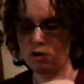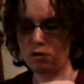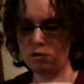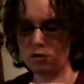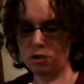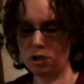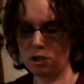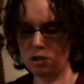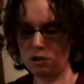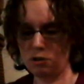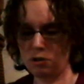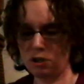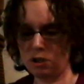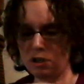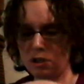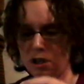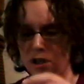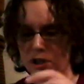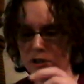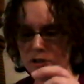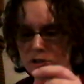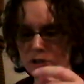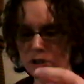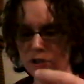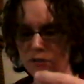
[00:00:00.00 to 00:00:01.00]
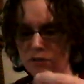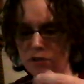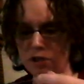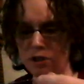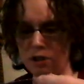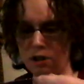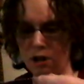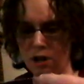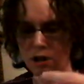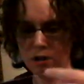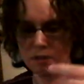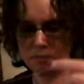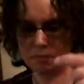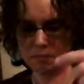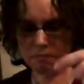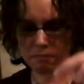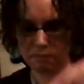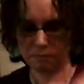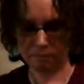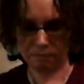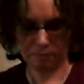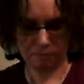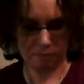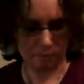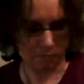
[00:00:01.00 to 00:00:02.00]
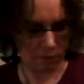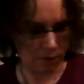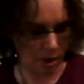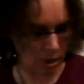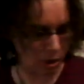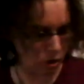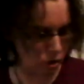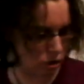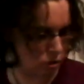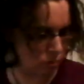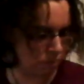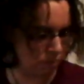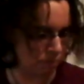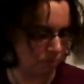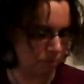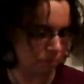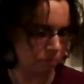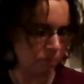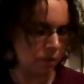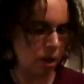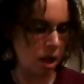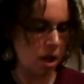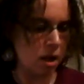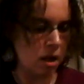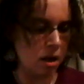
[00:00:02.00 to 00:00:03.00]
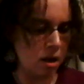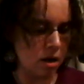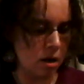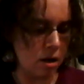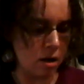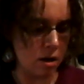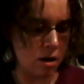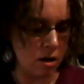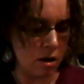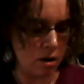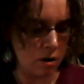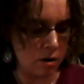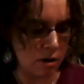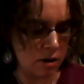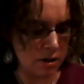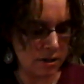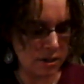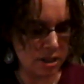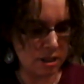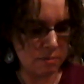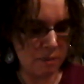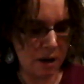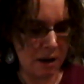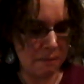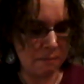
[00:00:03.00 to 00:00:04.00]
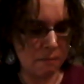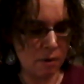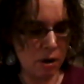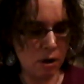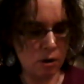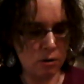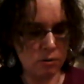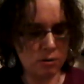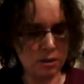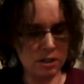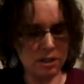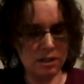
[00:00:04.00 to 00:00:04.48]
Who said you could tie yourself in a knot? Thank you. This is by Mo's